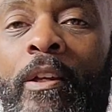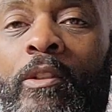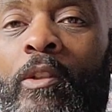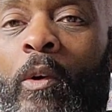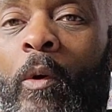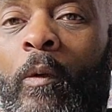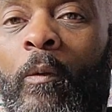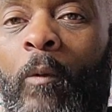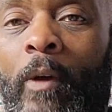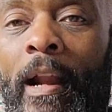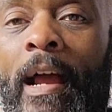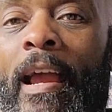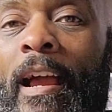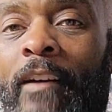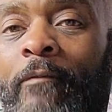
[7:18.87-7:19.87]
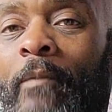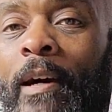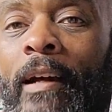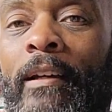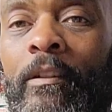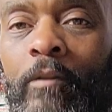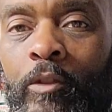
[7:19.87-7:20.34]
So when I have
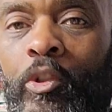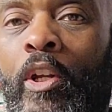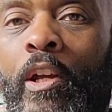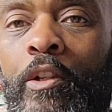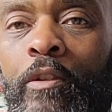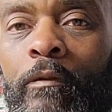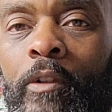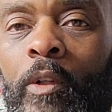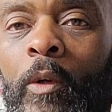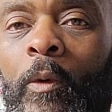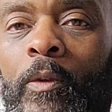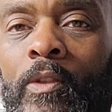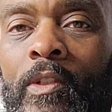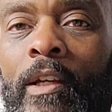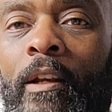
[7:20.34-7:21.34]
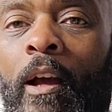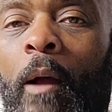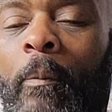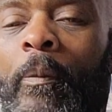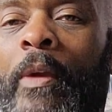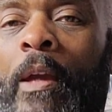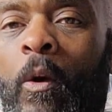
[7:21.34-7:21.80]
my change of clothes set up,